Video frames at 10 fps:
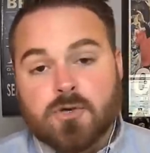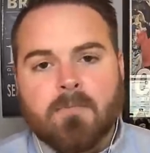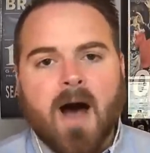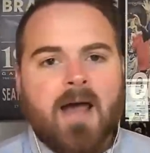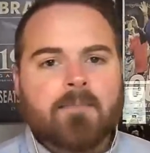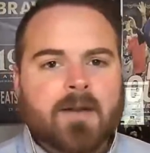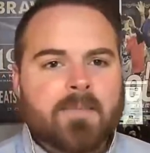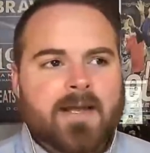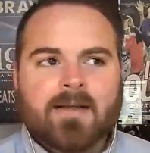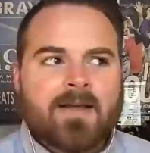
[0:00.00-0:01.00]
You might, but I
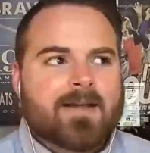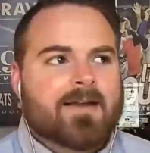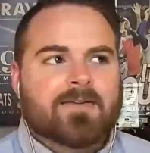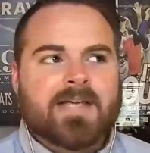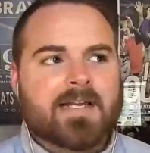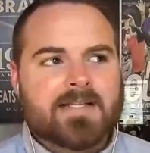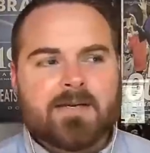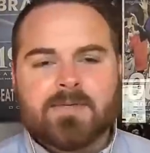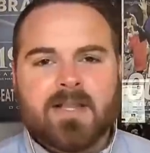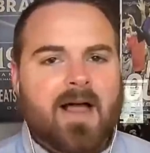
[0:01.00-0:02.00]
mean, you know,
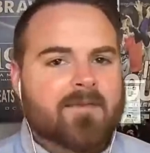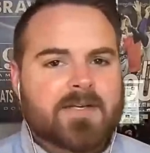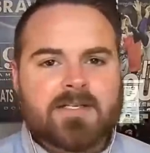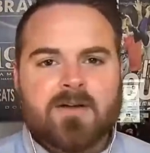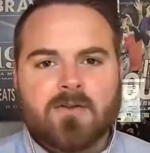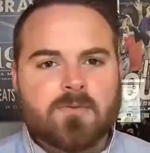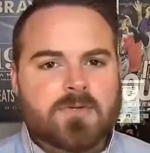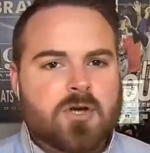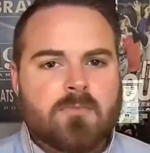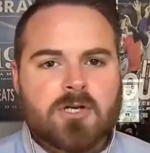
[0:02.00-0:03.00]
Tennessee was the laughingstock. There
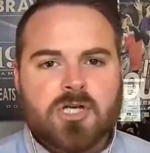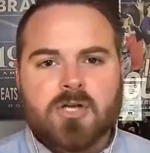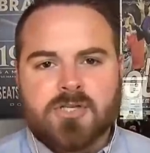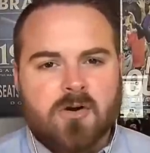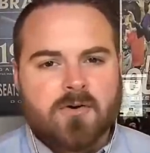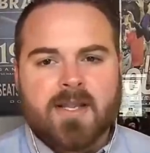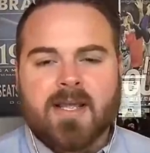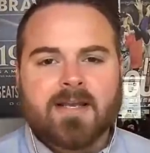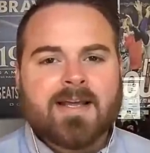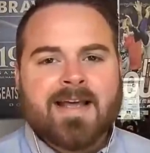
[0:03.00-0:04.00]
was so much uncertainty